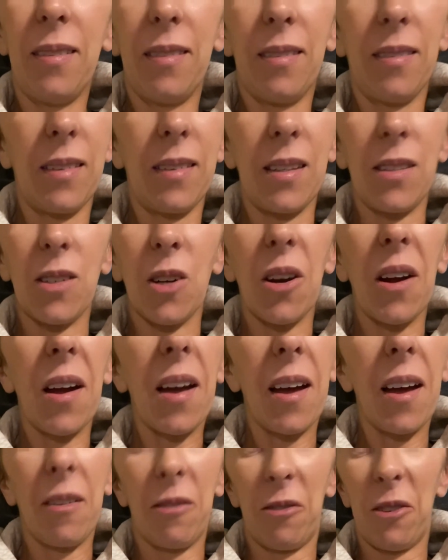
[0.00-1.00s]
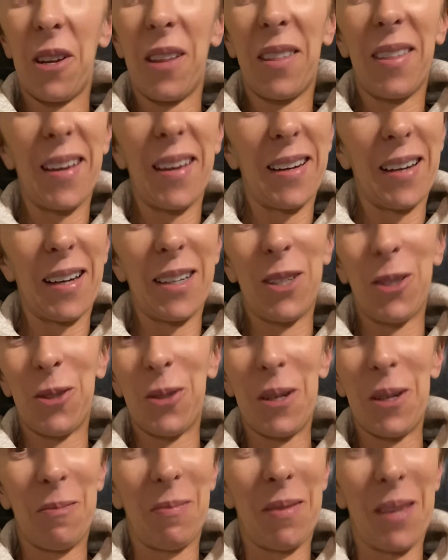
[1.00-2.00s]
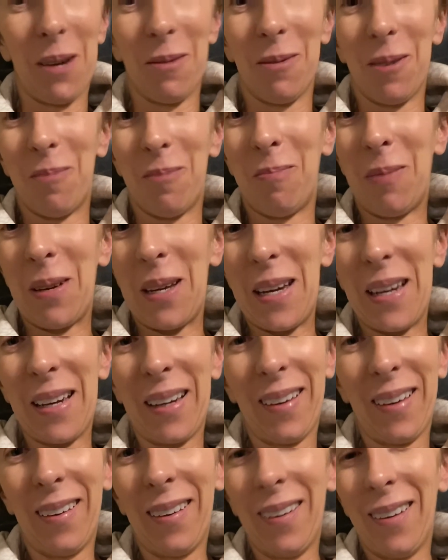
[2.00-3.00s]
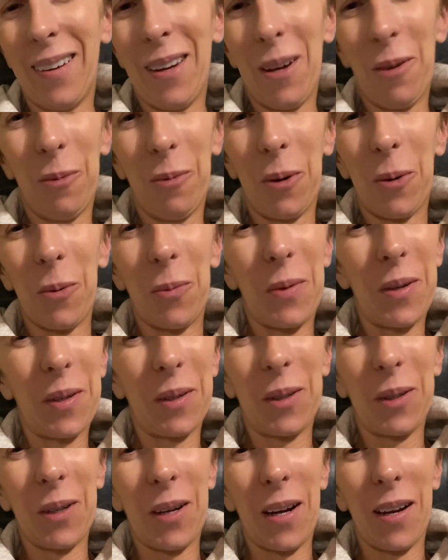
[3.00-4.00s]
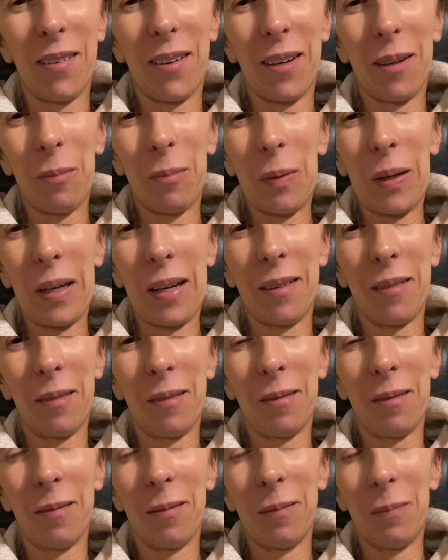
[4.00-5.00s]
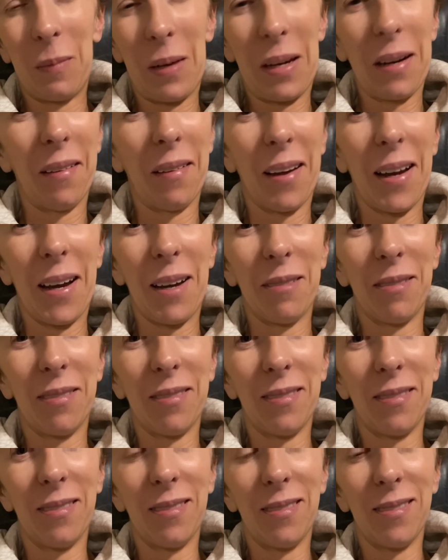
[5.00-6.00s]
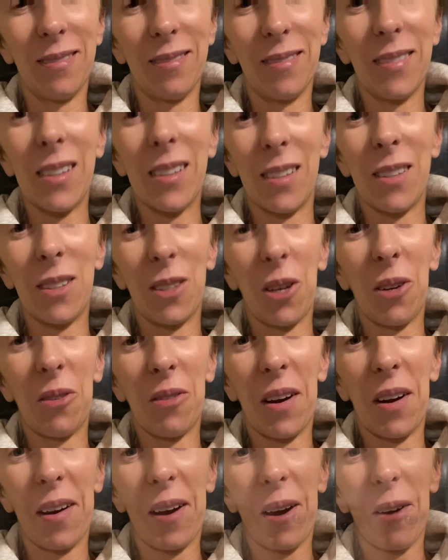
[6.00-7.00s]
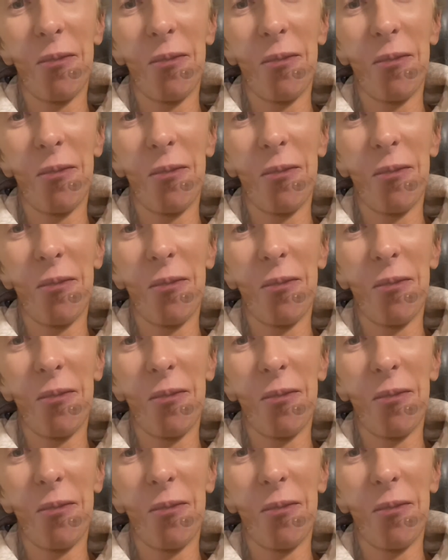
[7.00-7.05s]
These are everything I dreamed they would be. What a weird craving, but man alive, this is good right now.